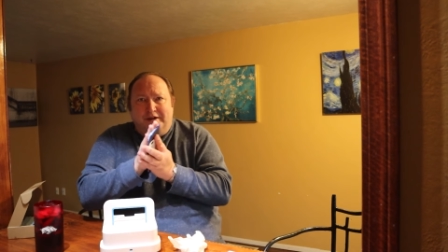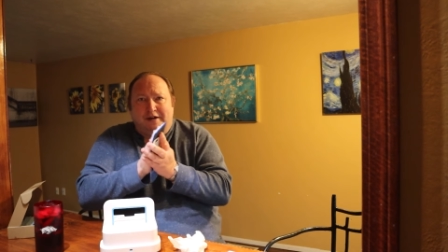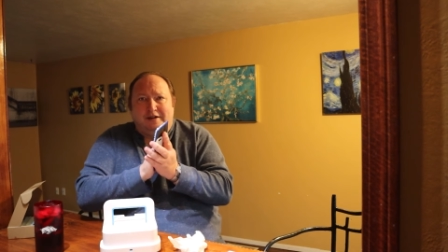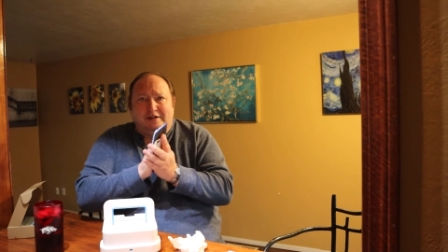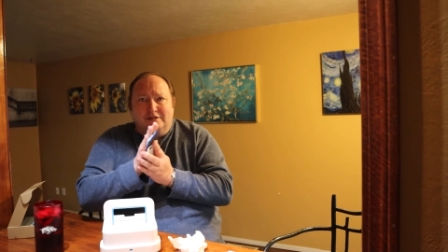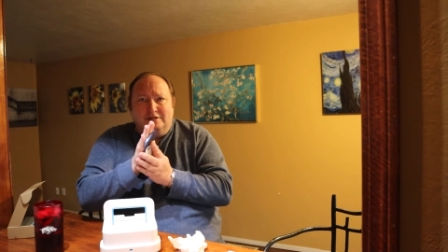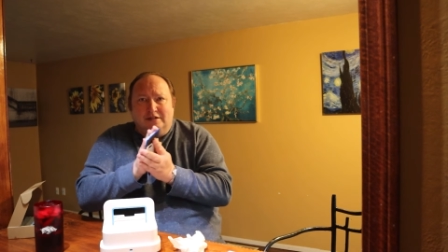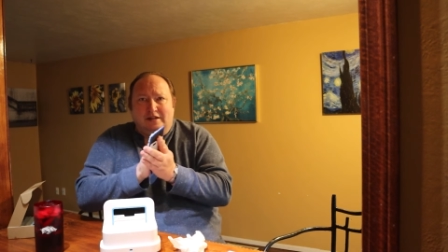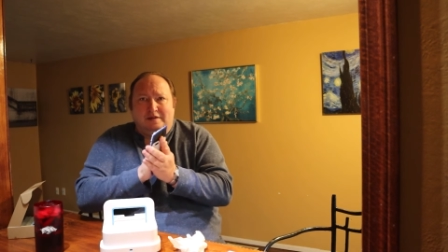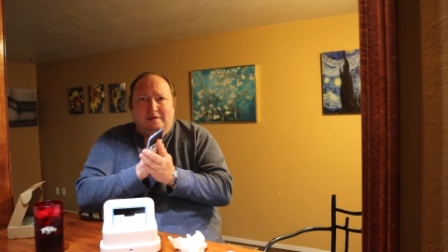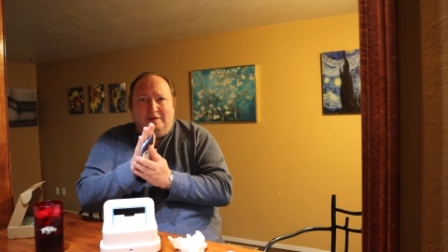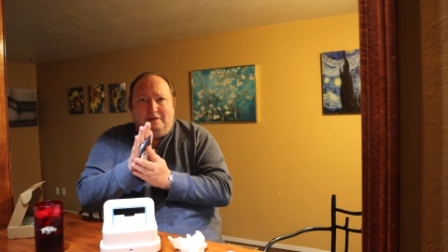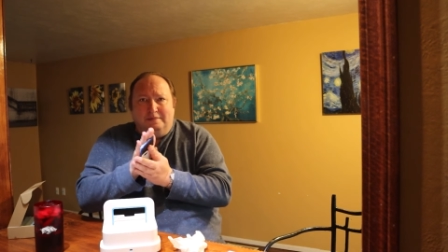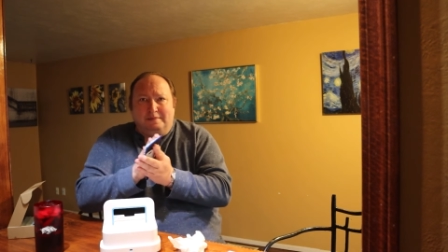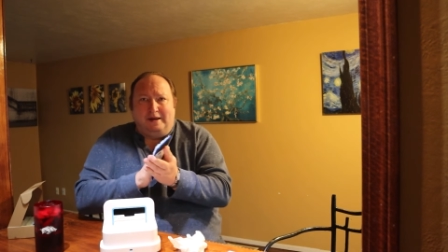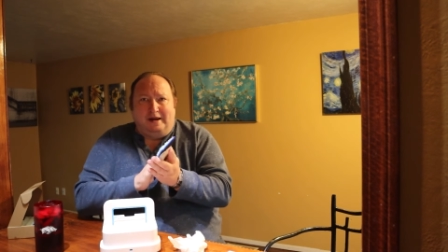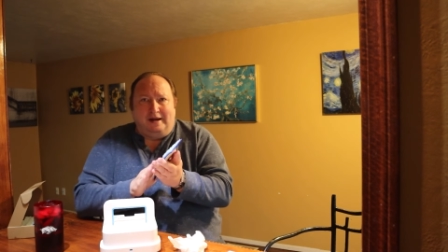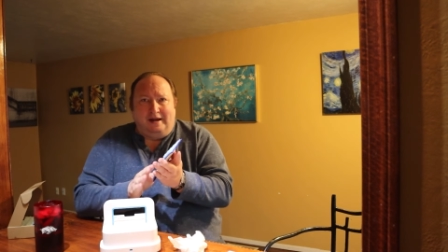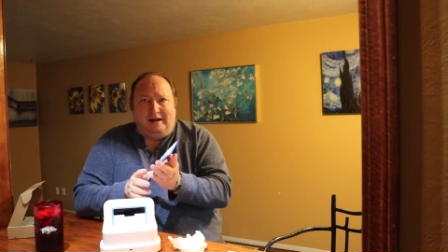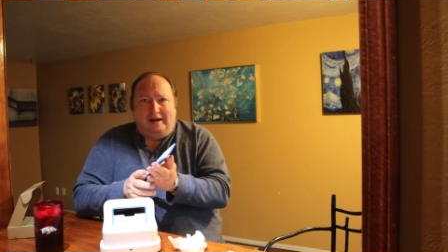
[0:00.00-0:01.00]
vigorously
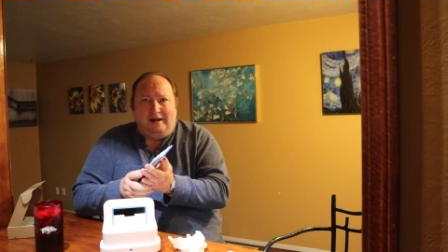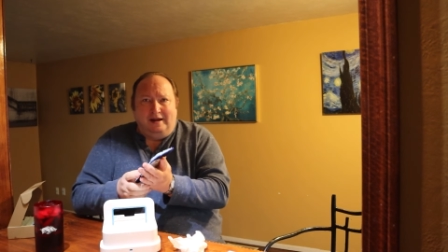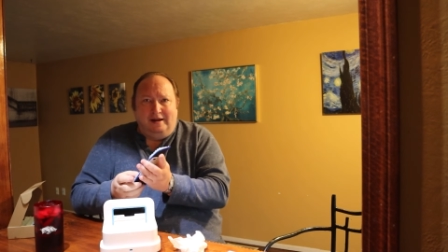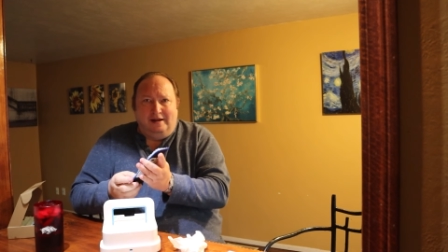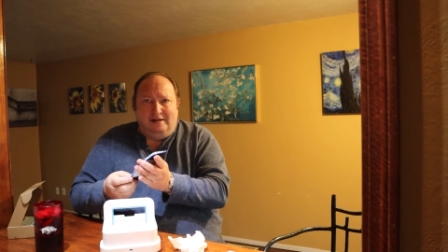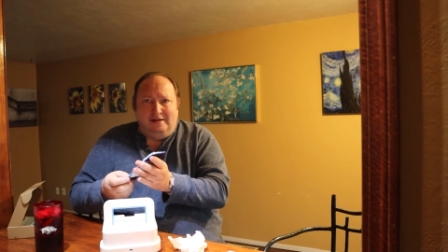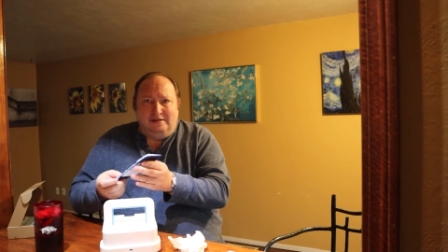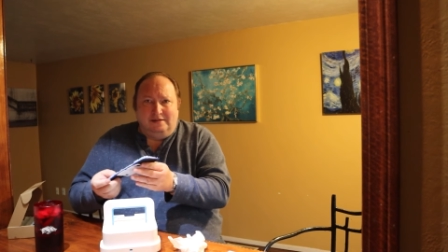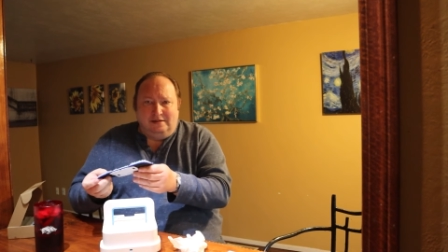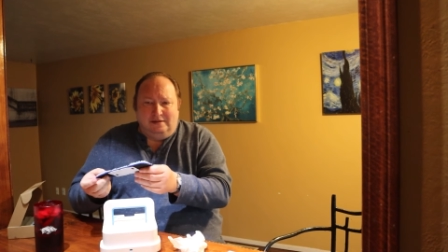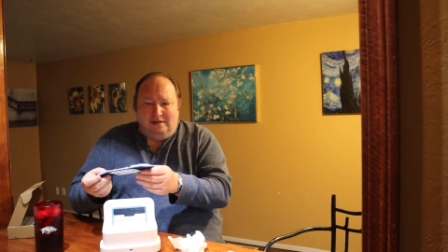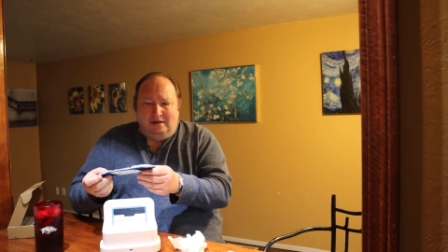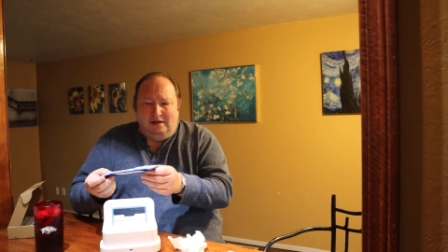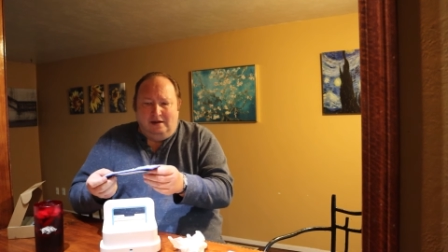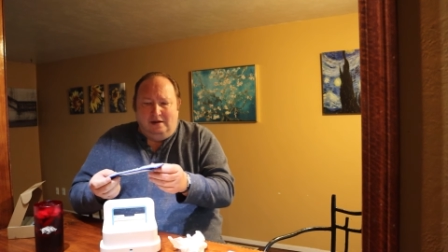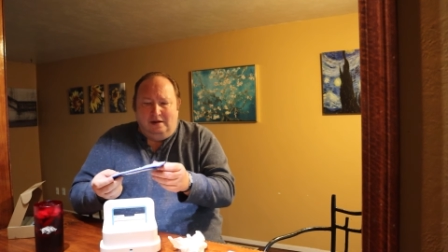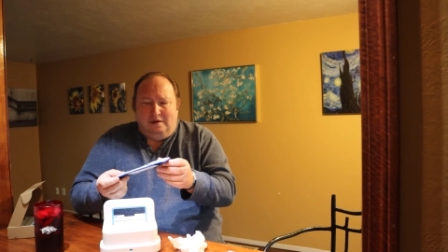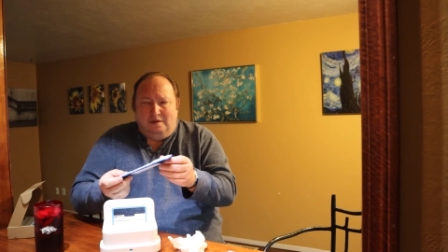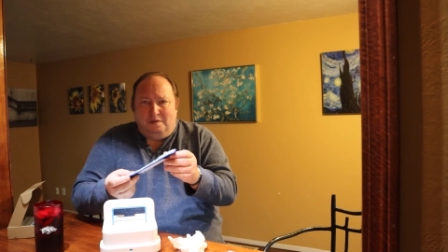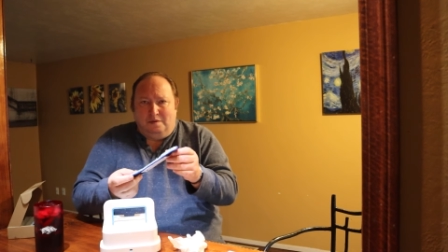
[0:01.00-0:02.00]
with my hand,
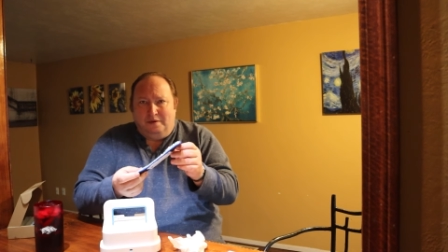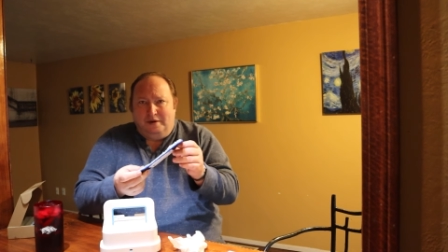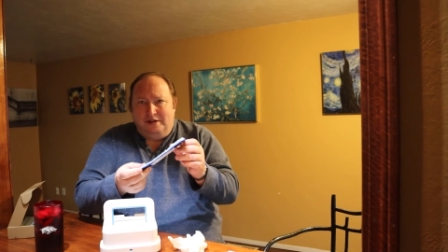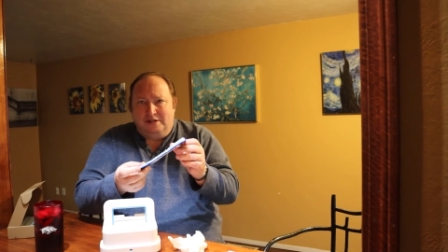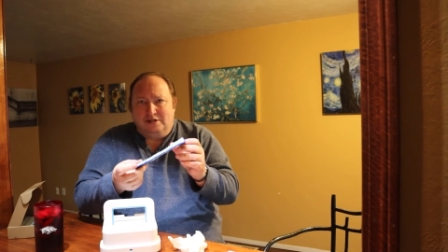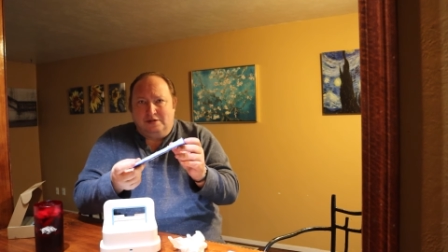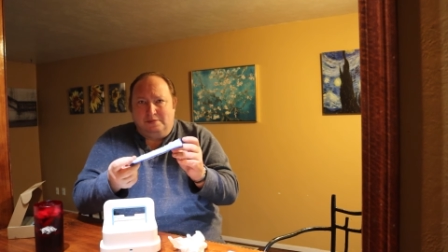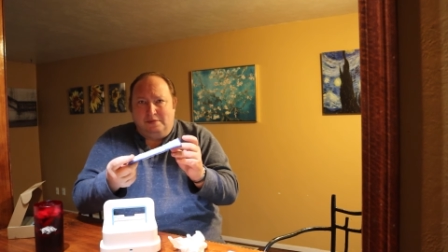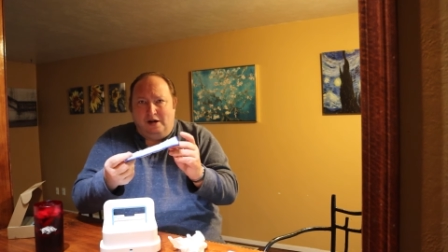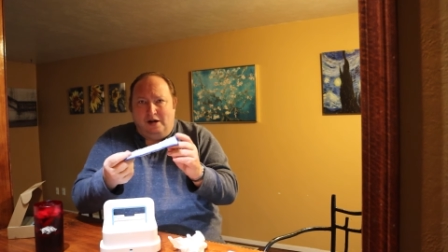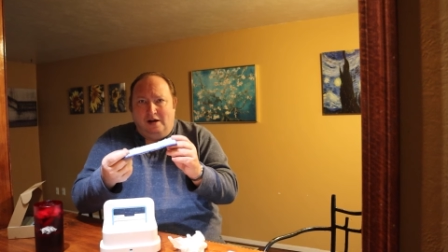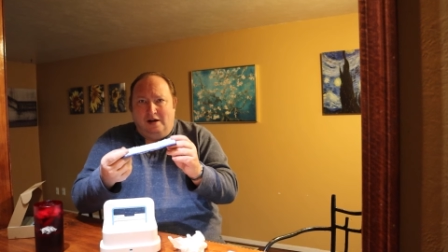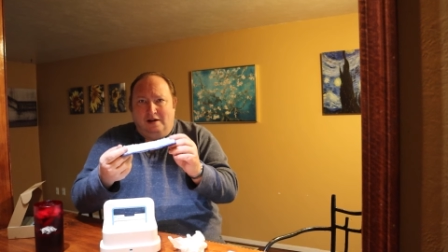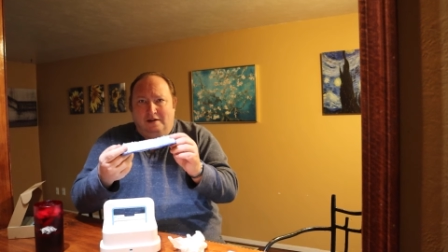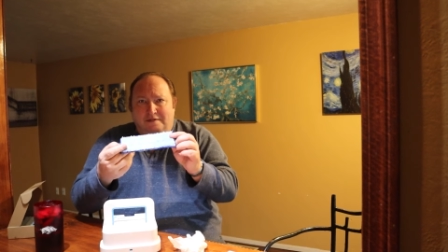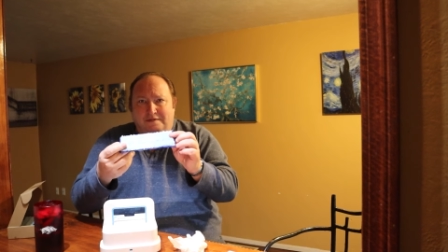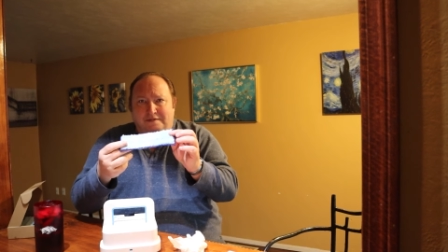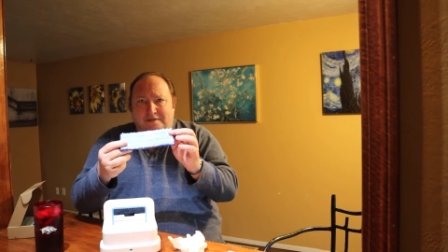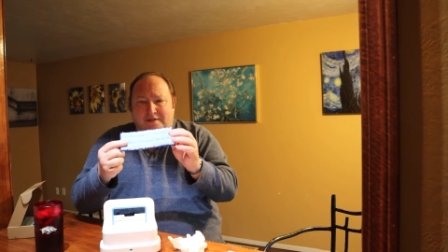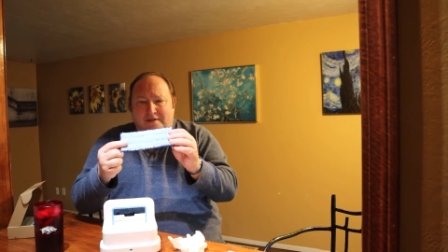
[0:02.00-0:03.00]
rinse them
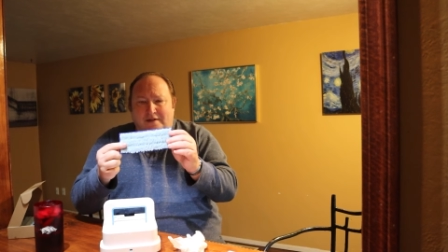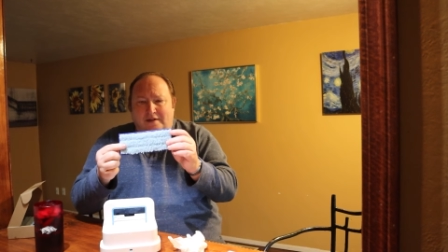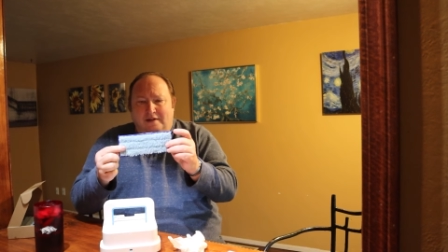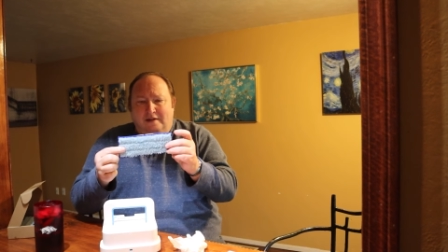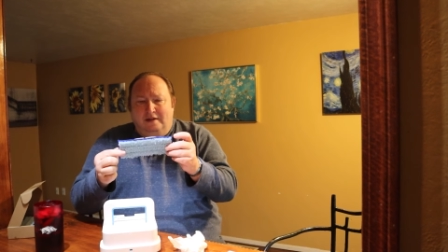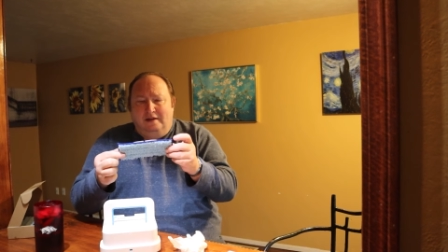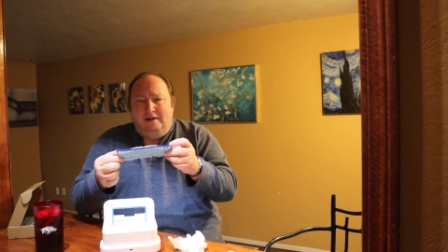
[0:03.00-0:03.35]
off,